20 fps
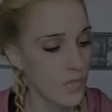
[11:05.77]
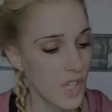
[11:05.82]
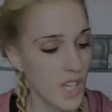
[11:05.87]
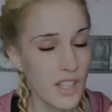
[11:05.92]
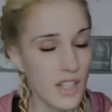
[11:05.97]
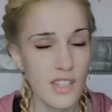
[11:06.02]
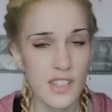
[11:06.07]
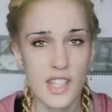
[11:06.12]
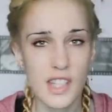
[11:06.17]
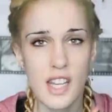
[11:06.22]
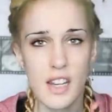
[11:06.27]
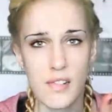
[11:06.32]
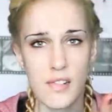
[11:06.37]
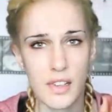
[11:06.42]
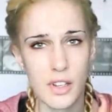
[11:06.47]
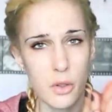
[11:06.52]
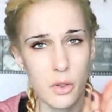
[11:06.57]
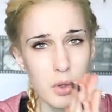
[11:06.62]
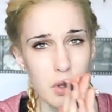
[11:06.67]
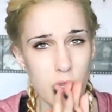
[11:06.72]

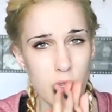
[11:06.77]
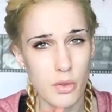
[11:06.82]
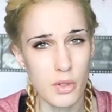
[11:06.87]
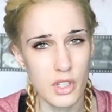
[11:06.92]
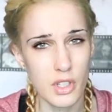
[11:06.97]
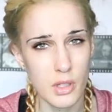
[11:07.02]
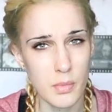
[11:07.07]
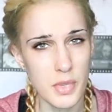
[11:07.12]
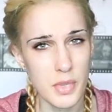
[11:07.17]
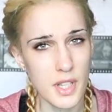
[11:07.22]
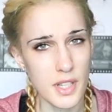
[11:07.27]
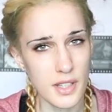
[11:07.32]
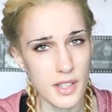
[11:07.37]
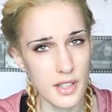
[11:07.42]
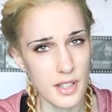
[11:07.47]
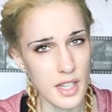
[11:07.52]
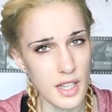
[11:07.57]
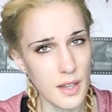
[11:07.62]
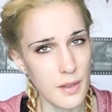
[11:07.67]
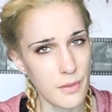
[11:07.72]
Cereal used to be a
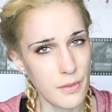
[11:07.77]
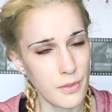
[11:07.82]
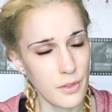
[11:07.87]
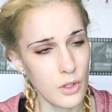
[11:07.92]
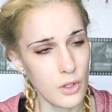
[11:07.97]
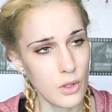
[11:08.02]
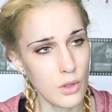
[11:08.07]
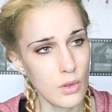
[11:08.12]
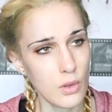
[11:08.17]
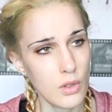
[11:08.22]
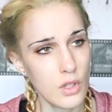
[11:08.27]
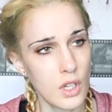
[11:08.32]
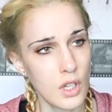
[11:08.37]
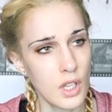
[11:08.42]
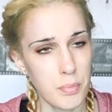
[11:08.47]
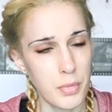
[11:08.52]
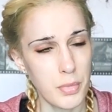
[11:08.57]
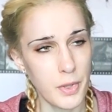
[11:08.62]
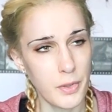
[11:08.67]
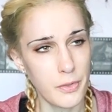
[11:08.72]
safe food
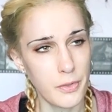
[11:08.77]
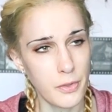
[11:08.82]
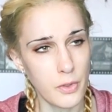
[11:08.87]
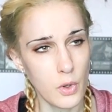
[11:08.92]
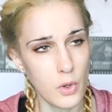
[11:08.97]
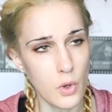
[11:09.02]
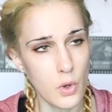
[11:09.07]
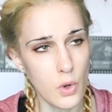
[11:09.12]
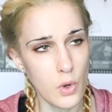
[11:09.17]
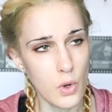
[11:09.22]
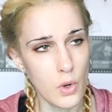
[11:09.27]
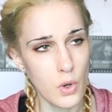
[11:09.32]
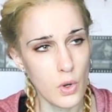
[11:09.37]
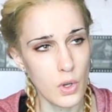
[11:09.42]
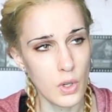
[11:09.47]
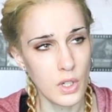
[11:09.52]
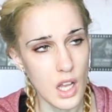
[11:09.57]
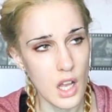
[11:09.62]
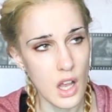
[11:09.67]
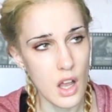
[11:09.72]

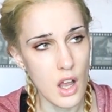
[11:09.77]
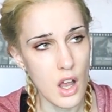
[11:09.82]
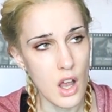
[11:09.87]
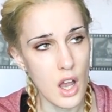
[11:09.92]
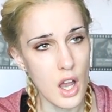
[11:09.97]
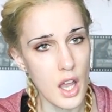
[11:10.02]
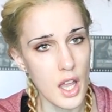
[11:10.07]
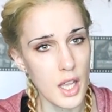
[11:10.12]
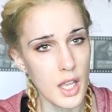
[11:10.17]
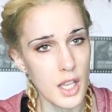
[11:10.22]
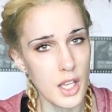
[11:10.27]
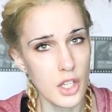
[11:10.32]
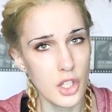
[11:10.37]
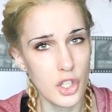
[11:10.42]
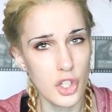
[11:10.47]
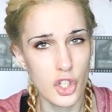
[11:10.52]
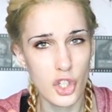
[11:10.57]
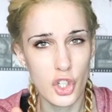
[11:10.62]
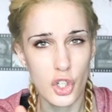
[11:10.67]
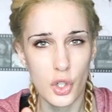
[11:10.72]
before I
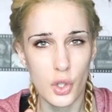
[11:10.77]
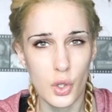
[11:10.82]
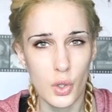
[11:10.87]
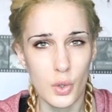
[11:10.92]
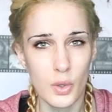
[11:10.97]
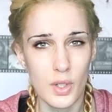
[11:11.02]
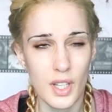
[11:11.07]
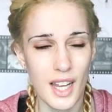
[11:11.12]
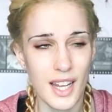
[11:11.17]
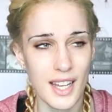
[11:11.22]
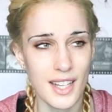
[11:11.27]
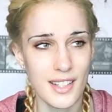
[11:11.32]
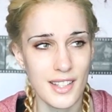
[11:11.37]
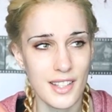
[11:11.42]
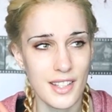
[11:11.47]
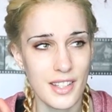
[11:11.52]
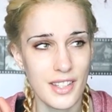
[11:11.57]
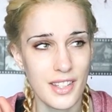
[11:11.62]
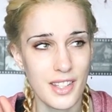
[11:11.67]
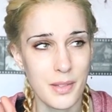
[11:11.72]
chewed and
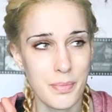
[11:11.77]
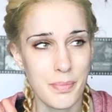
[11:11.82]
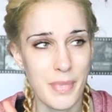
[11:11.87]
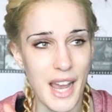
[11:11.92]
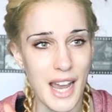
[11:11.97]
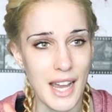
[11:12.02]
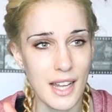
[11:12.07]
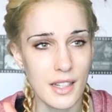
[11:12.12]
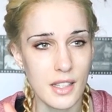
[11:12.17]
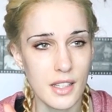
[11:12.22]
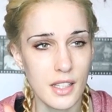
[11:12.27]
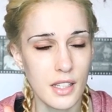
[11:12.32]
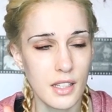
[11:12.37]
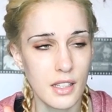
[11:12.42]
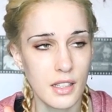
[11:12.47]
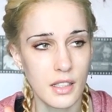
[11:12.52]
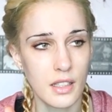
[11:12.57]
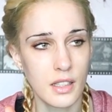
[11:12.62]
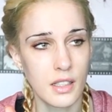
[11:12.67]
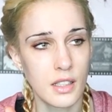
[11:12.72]
spat.
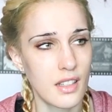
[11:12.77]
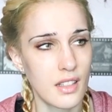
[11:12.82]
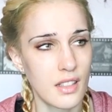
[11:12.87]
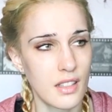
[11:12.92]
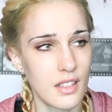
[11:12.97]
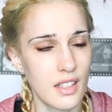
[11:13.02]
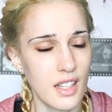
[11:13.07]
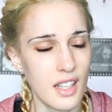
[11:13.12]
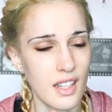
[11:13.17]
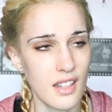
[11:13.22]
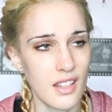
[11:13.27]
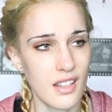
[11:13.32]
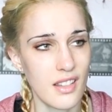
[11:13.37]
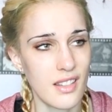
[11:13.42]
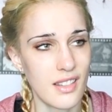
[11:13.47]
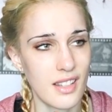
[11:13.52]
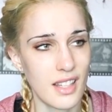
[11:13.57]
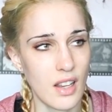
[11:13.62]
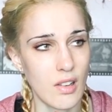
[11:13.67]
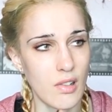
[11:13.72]
That
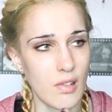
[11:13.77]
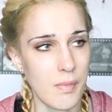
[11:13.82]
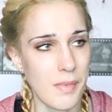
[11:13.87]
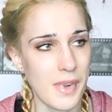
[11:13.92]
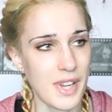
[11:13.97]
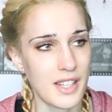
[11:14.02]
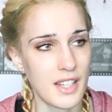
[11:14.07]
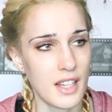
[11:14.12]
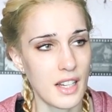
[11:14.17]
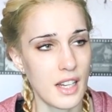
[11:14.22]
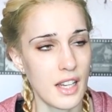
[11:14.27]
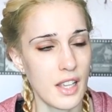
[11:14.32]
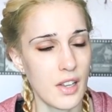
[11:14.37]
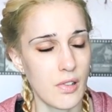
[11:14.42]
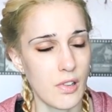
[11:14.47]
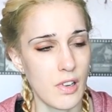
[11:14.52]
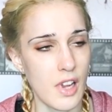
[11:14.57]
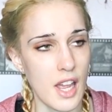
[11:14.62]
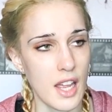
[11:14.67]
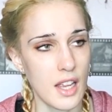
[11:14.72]
doesn't sound grammatically
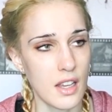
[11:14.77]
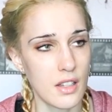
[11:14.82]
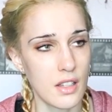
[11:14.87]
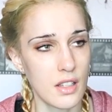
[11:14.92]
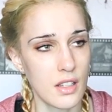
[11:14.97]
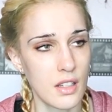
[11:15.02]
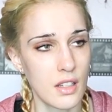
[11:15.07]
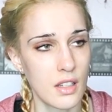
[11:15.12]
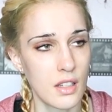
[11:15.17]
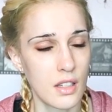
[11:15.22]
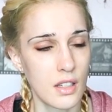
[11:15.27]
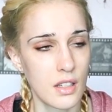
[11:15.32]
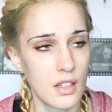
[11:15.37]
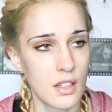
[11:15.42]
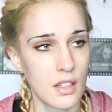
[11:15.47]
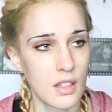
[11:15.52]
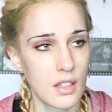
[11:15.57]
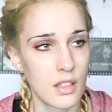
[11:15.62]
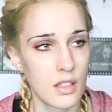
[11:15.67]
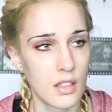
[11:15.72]
correct.
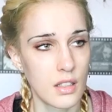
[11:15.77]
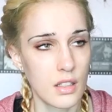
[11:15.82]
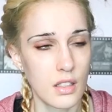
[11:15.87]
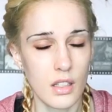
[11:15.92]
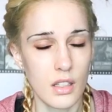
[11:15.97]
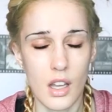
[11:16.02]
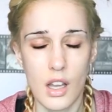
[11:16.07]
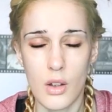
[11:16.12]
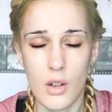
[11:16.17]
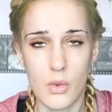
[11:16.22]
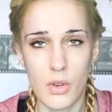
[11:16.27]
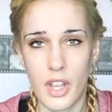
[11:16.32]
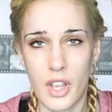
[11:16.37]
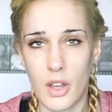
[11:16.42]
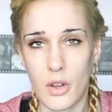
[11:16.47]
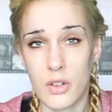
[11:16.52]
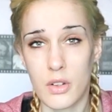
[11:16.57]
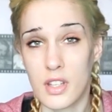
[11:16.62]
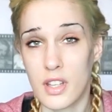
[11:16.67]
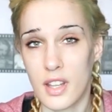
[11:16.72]
I will get
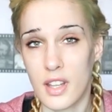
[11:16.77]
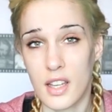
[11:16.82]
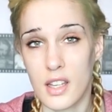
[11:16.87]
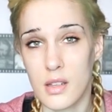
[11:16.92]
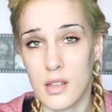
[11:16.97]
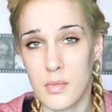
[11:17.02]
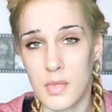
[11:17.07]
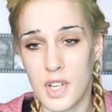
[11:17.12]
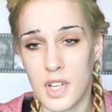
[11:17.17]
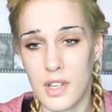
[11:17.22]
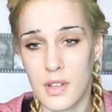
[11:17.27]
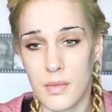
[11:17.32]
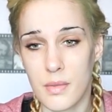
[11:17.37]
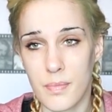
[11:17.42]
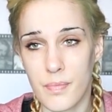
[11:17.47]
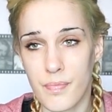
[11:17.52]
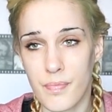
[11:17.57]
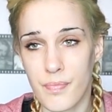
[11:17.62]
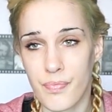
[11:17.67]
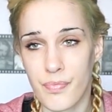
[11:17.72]
onto that in a minute.
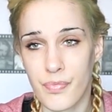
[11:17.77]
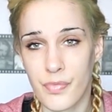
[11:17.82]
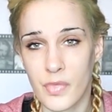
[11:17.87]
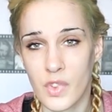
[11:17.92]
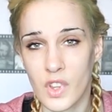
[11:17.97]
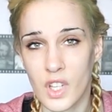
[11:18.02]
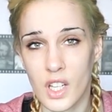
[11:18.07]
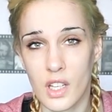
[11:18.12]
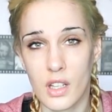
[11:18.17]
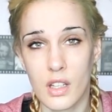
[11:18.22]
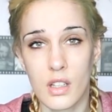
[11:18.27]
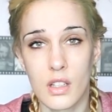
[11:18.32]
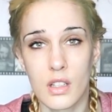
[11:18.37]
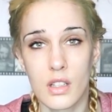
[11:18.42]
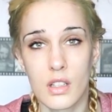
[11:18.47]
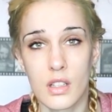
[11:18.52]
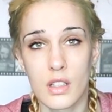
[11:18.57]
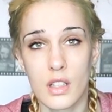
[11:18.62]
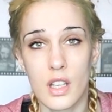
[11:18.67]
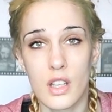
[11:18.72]

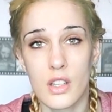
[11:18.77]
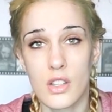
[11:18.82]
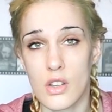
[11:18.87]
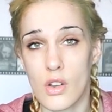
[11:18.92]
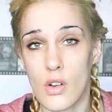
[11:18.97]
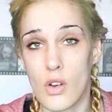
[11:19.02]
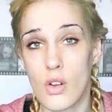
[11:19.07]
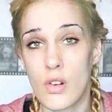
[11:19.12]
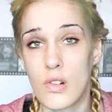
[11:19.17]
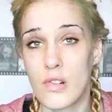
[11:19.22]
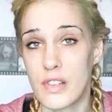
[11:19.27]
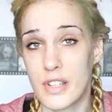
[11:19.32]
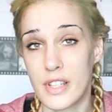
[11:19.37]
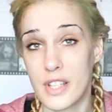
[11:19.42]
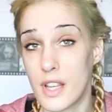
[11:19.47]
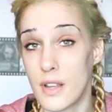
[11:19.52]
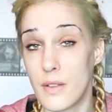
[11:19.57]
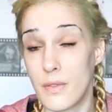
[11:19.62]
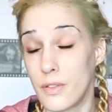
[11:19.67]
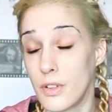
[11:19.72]
It's no longer a
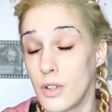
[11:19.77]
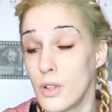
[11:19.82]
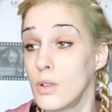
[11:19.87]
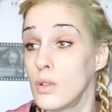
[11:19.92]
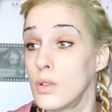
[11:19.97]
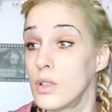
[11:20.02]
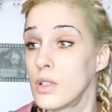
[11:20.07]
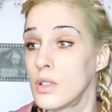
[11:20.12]
safe food.